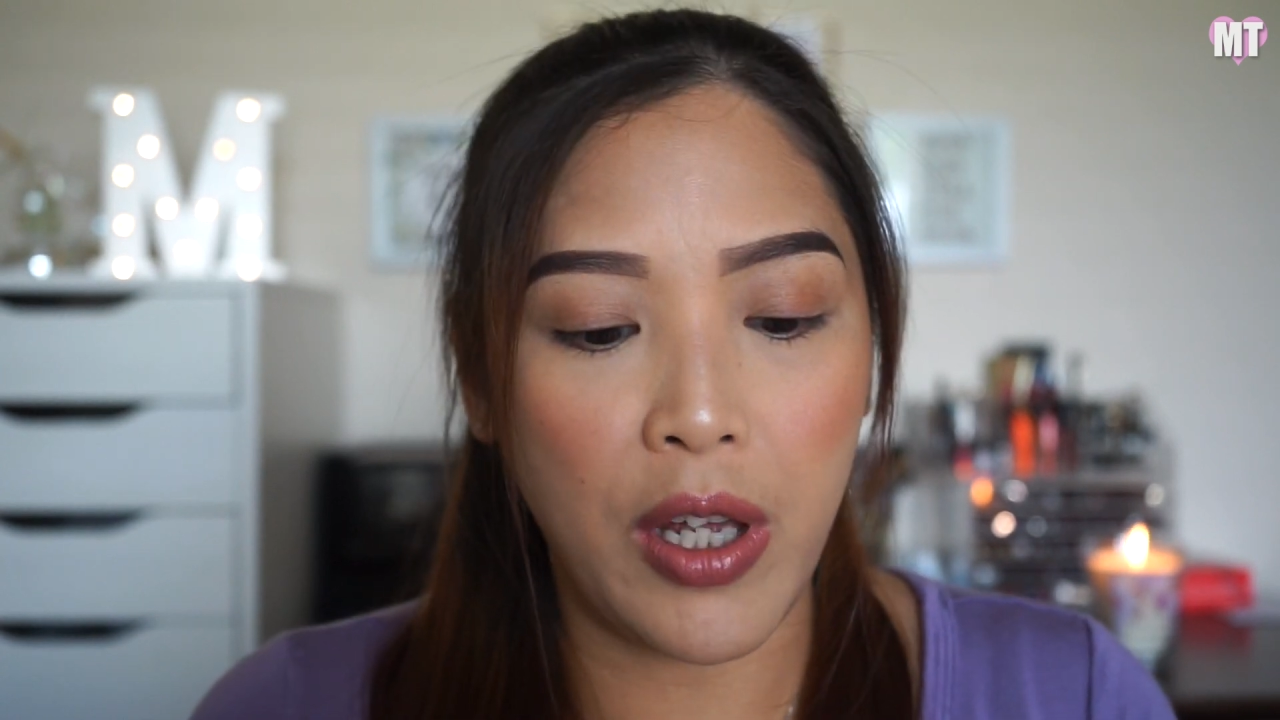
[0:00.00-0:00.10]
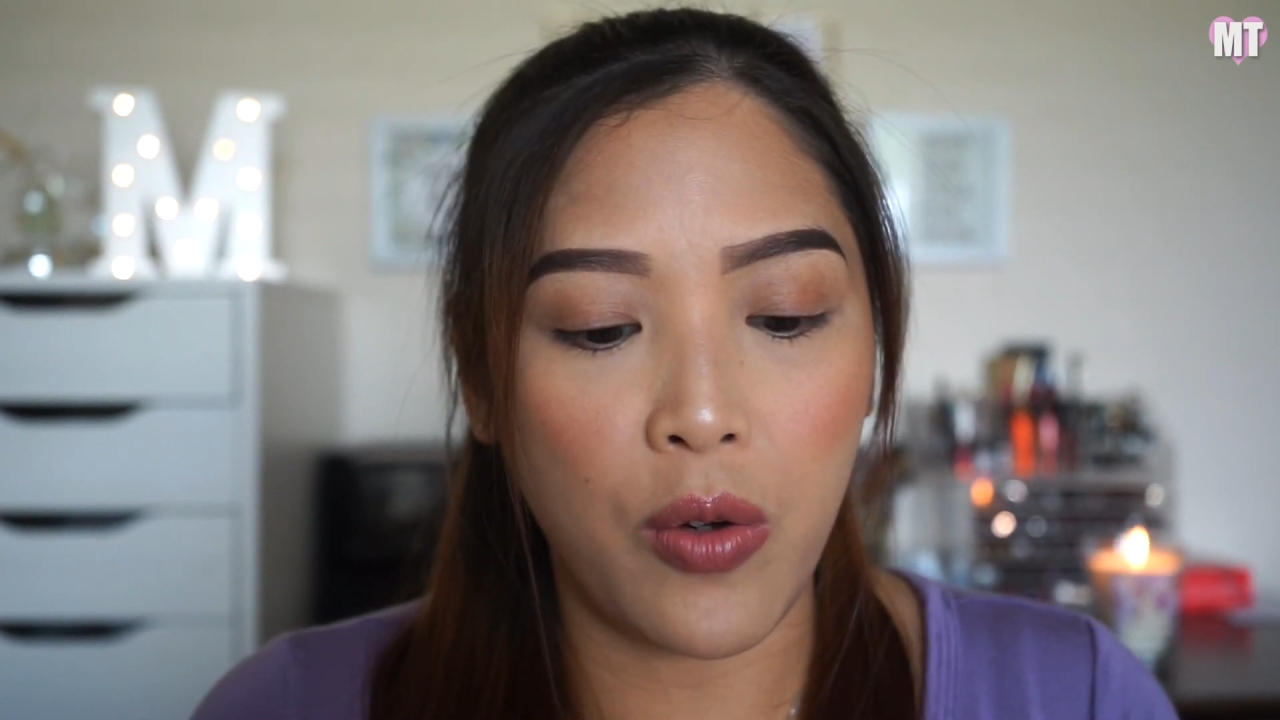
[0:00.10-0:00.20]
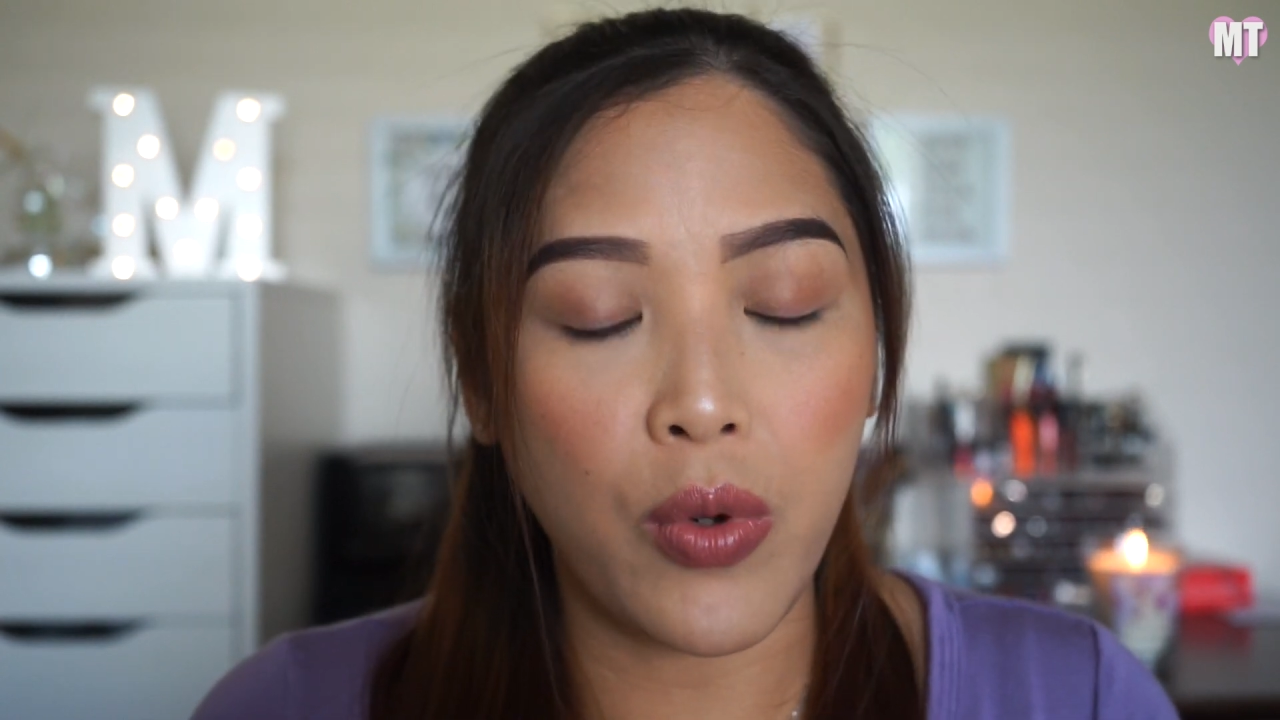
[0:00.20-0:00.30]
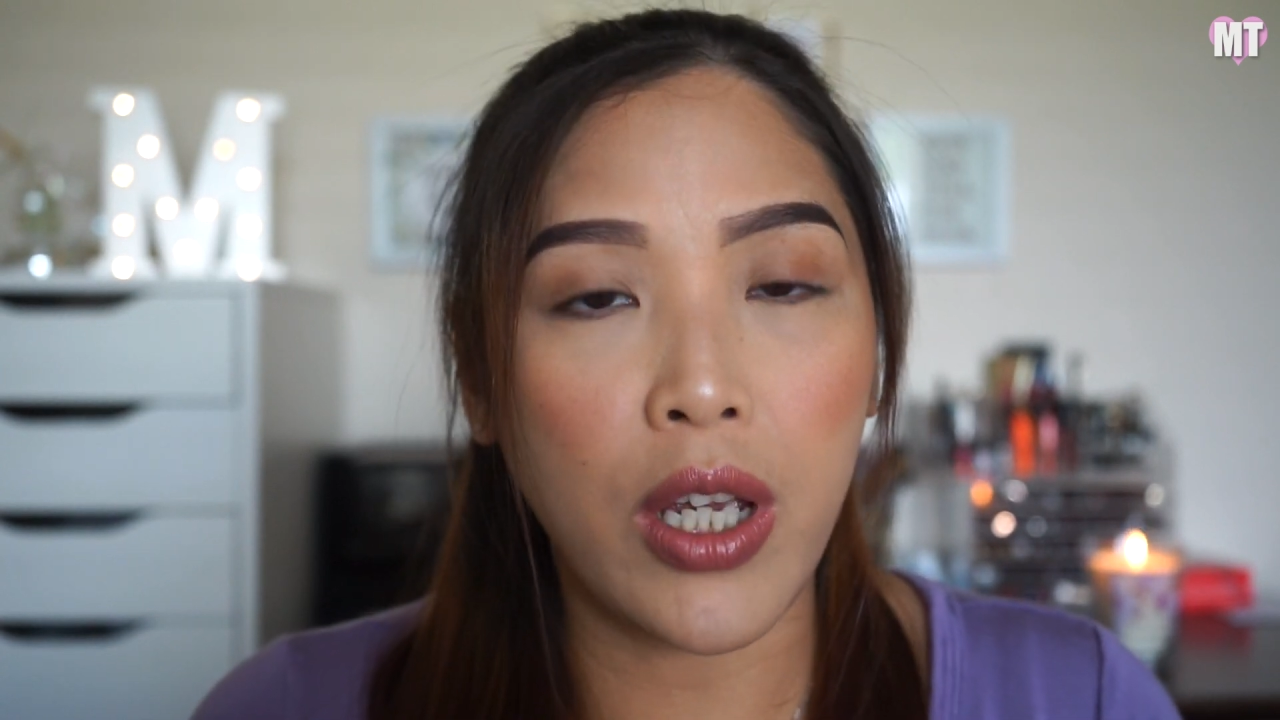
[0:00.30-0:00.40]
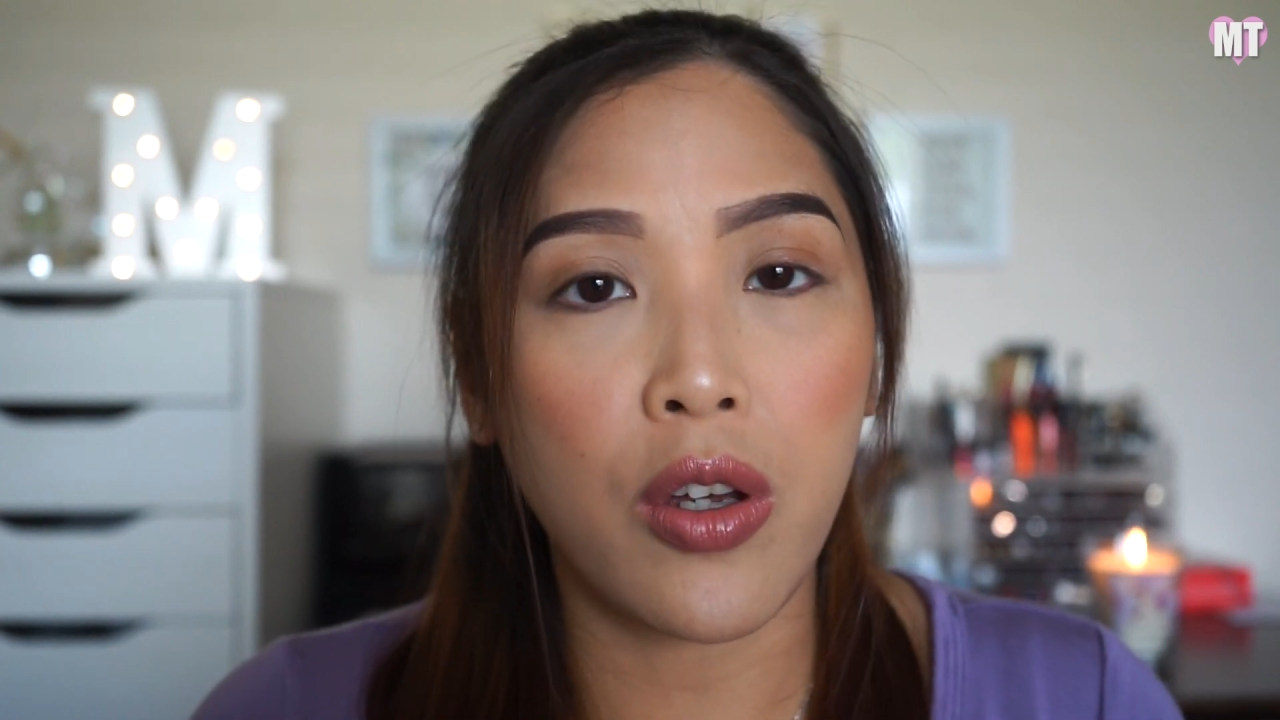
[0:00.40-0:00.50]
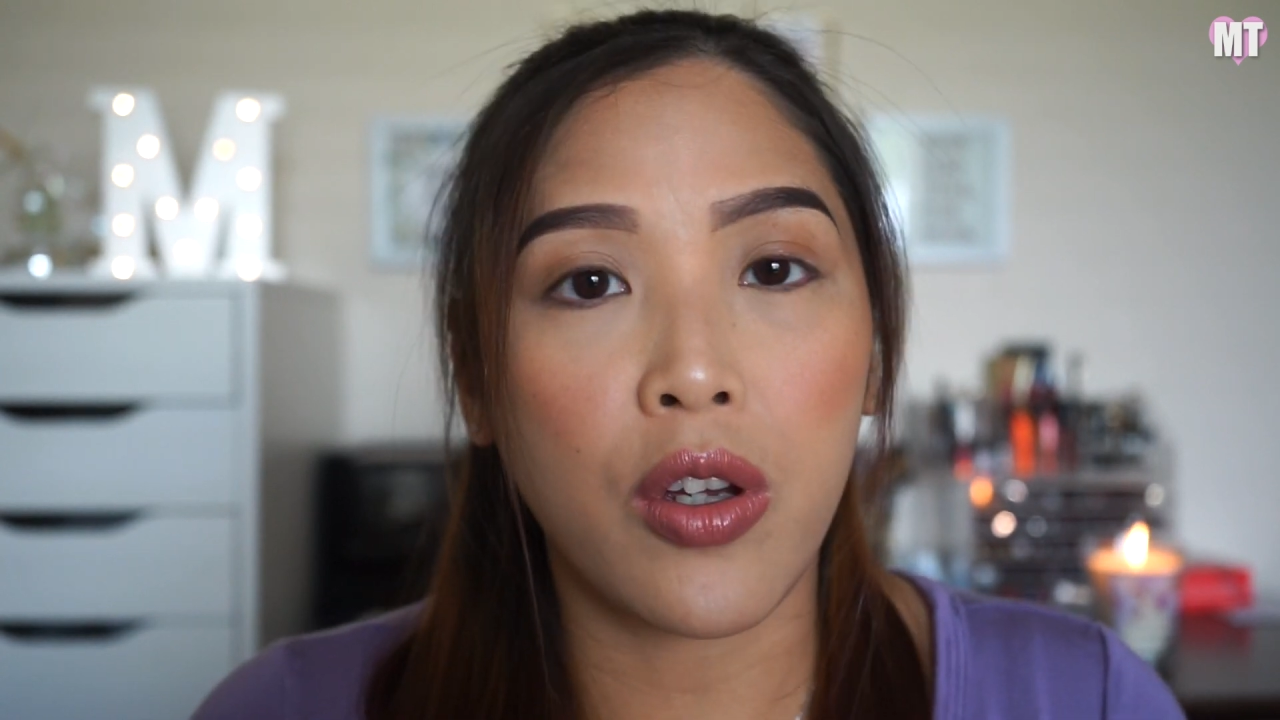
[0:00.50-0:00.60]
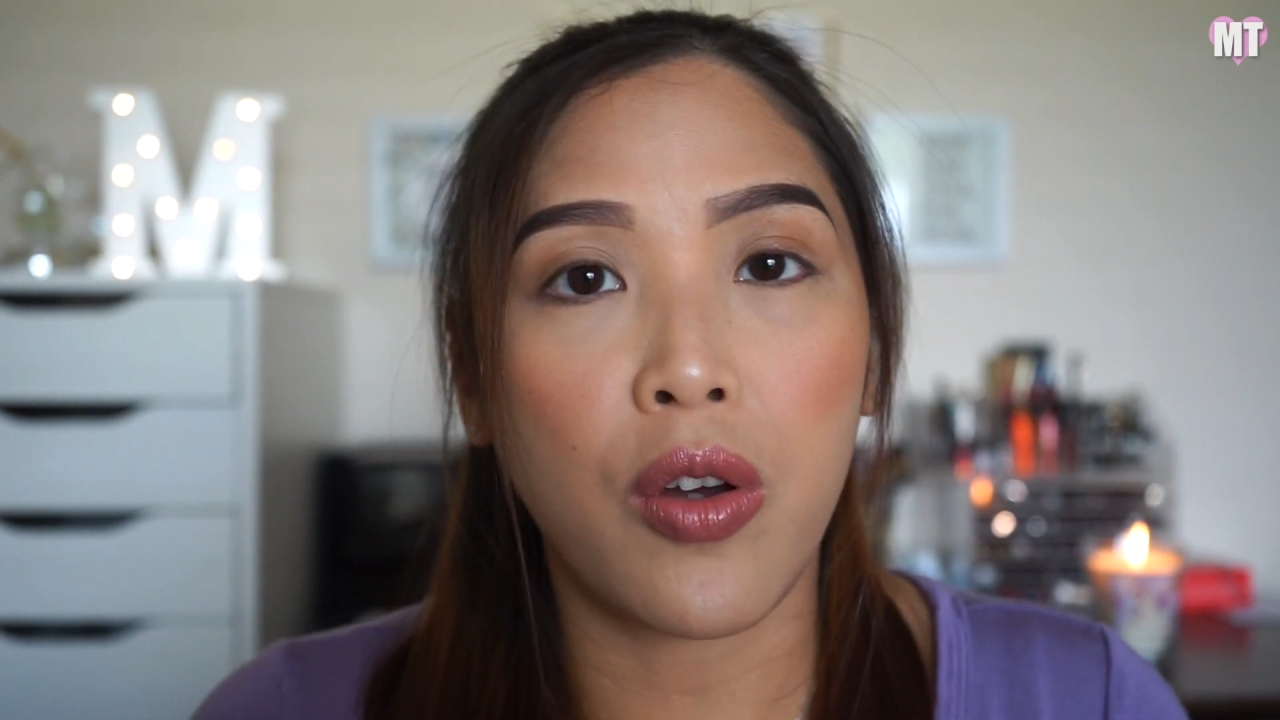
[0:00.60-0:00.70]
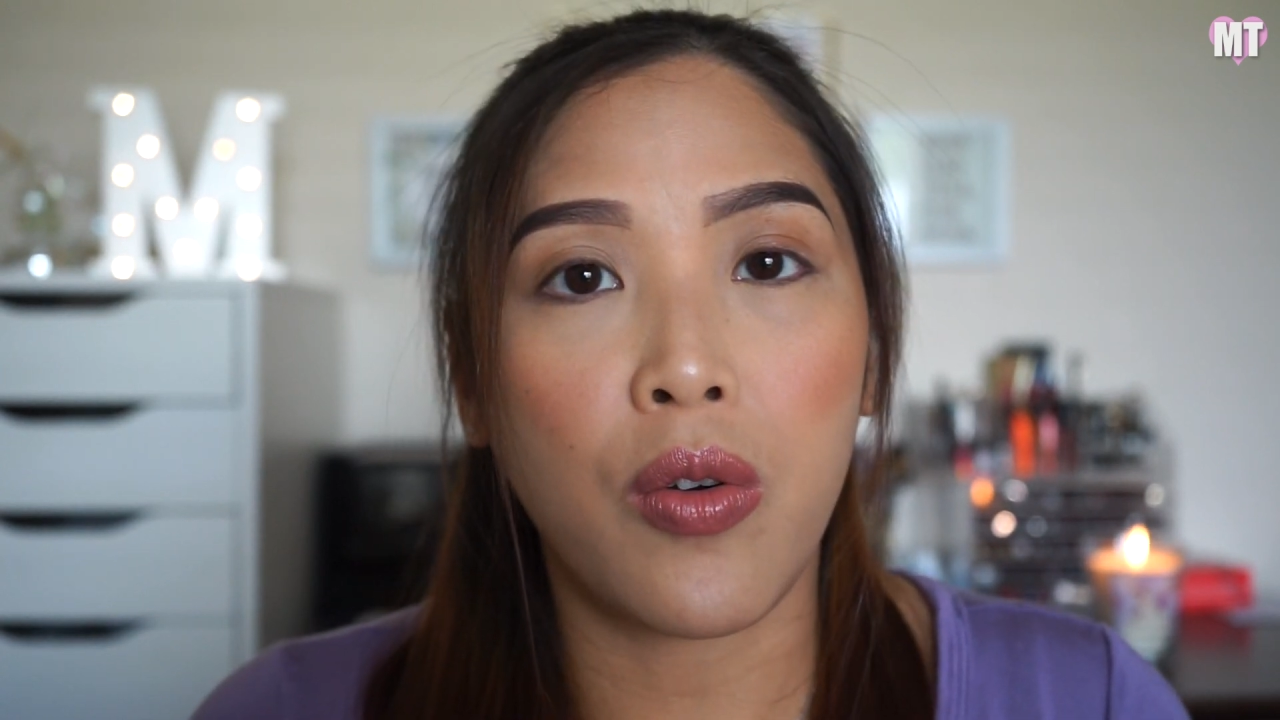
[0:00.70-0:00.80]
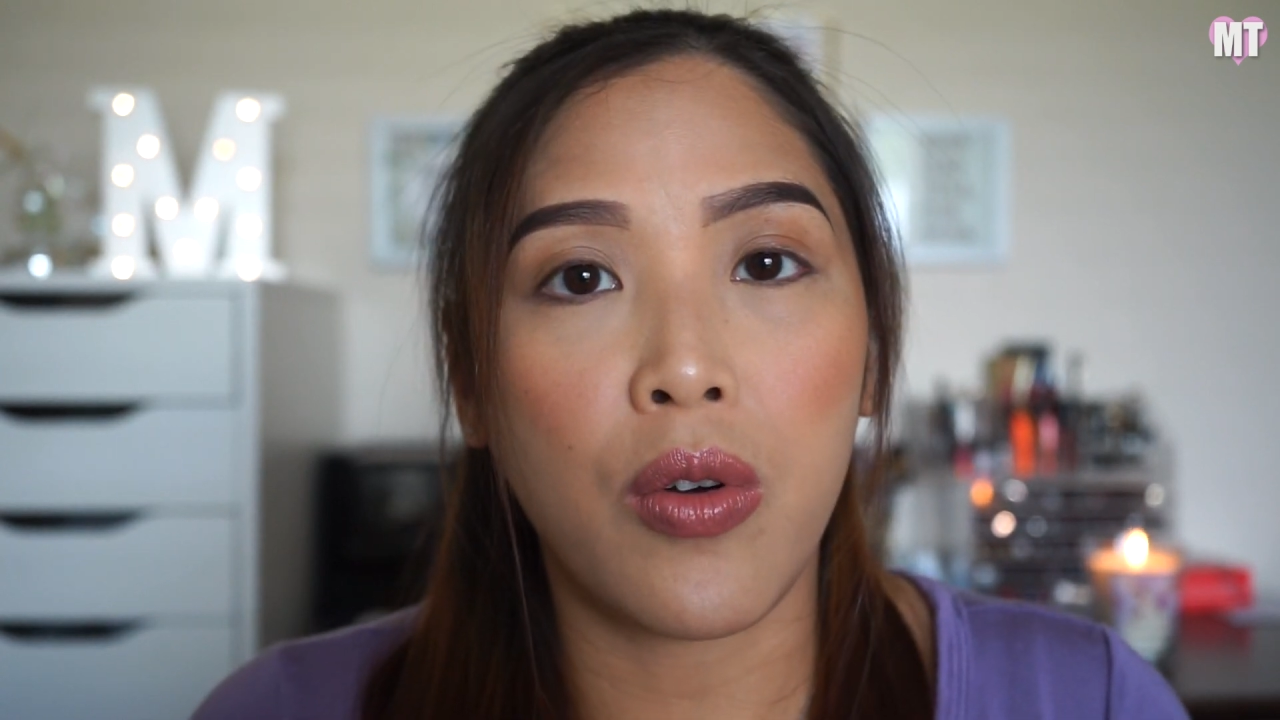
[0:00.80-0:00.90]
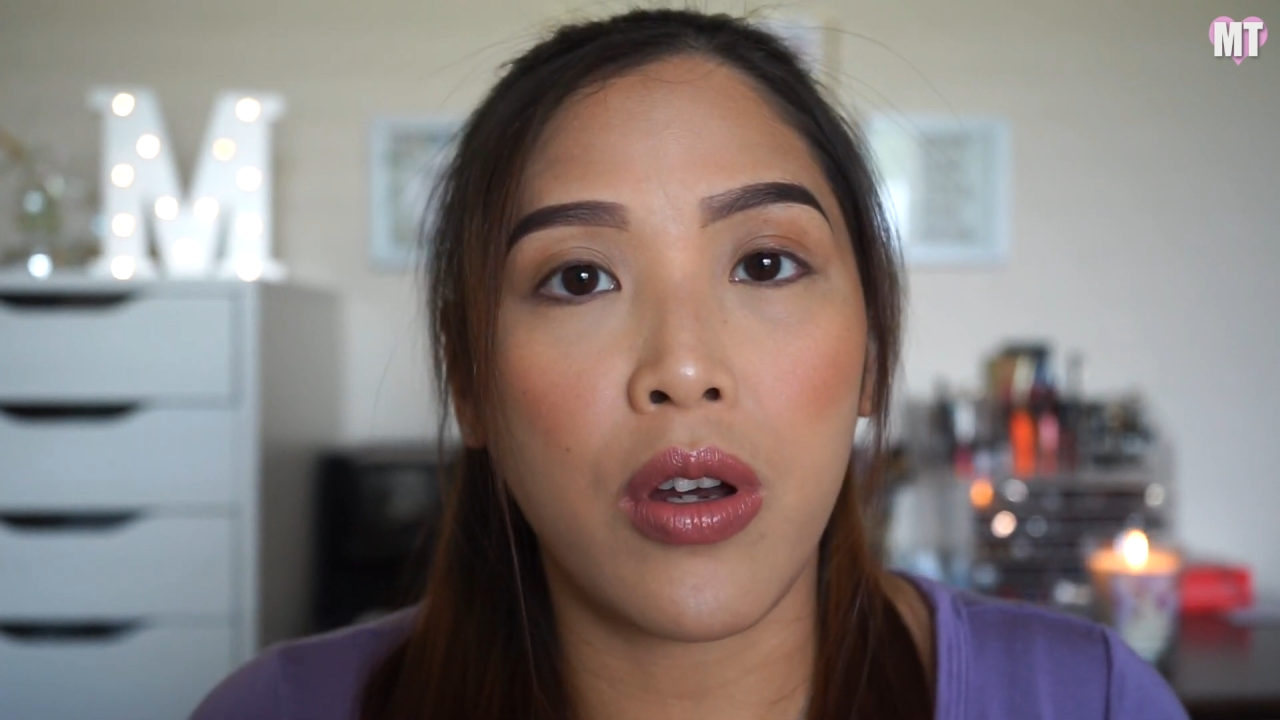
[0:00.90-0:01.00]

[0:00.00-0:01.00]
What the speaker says: a week ago